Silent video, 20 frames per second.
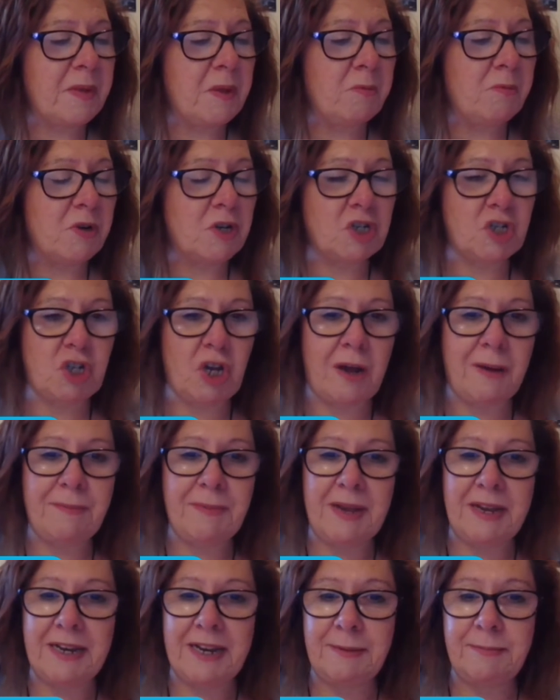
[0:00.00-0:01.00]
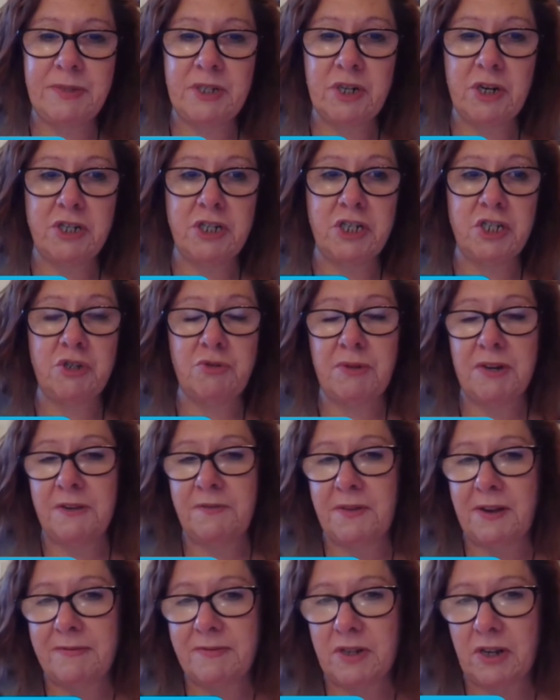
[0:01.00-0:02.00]
workshop, and I'm charging
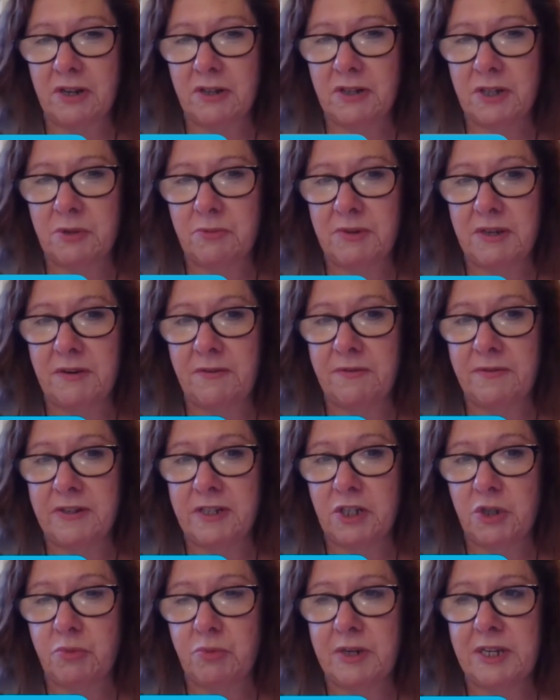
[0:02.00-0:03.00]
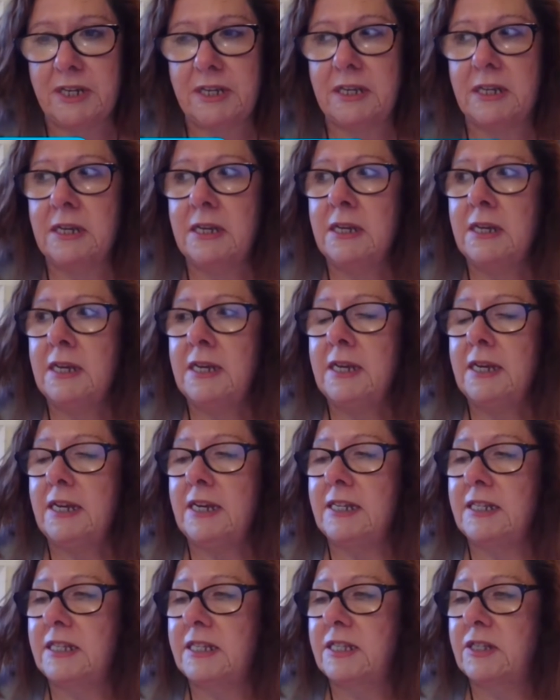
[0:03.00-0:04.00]
$25 a week for each week.
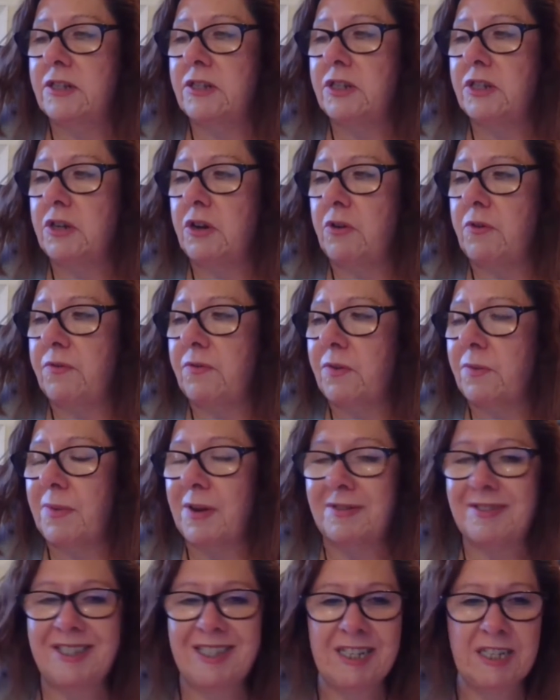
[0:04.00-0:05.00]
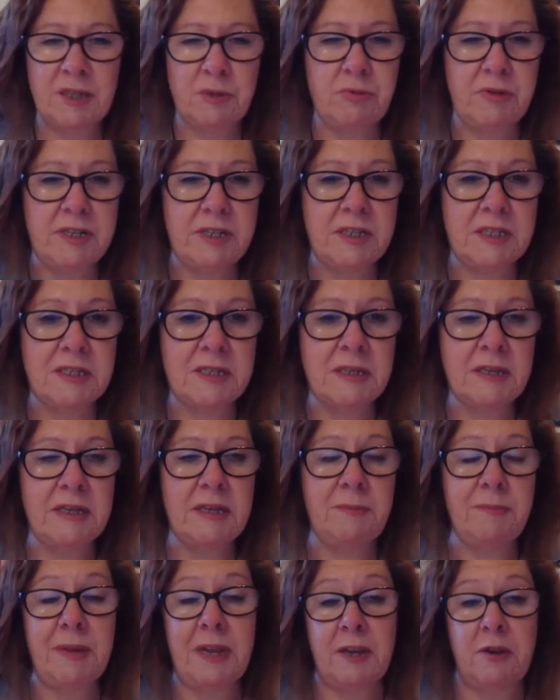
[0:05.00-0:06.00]
It's going to go for about 6 weeks.
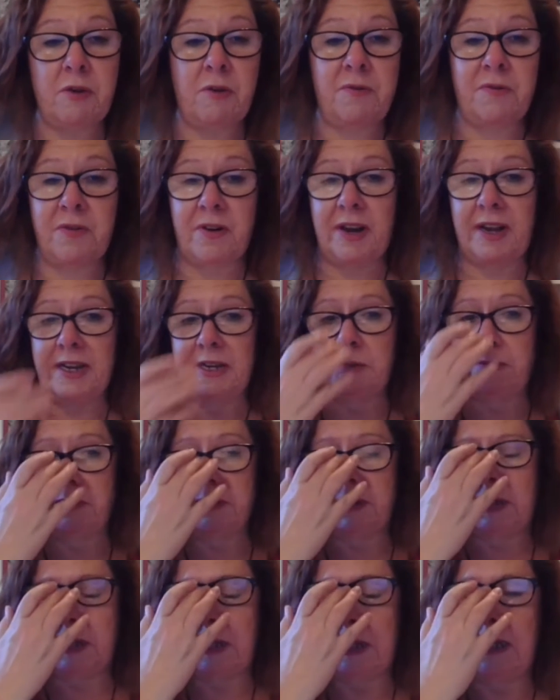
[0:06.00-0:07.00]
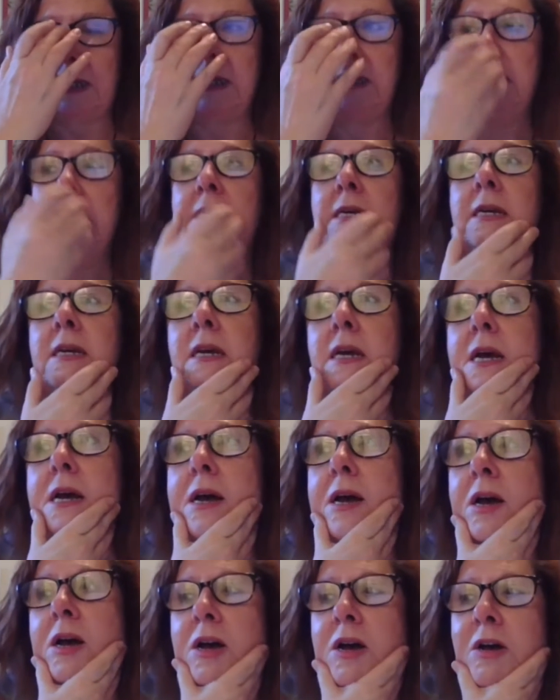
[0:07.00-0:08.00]
It may go for 8, we'll see. But
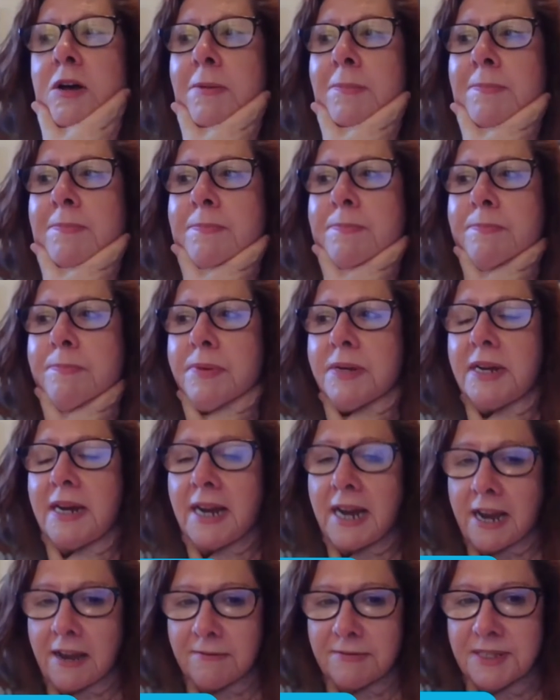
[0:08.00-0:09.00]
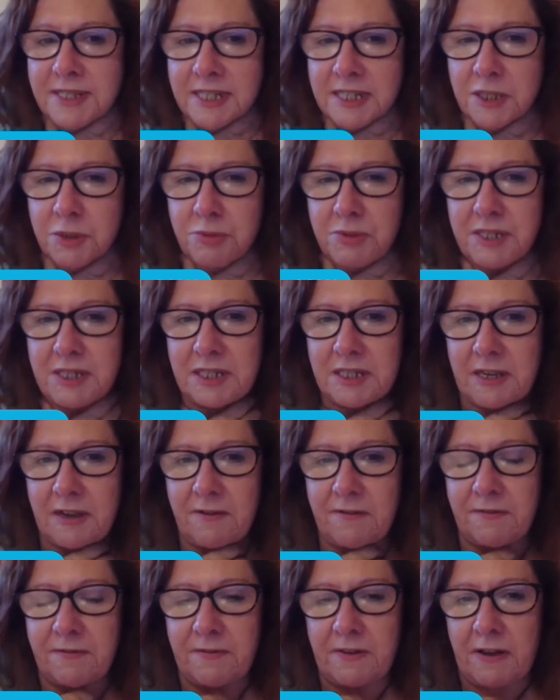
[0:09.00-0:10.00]
I have 6 weeks
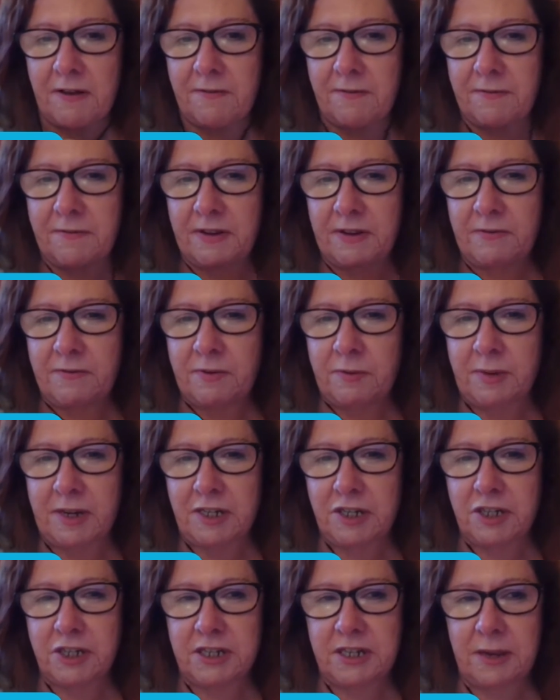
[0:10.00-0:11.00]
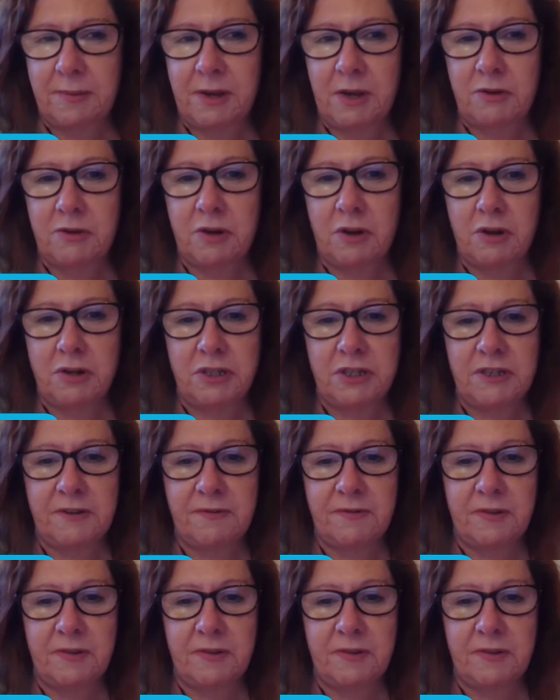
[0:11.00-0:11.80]
of information to come out on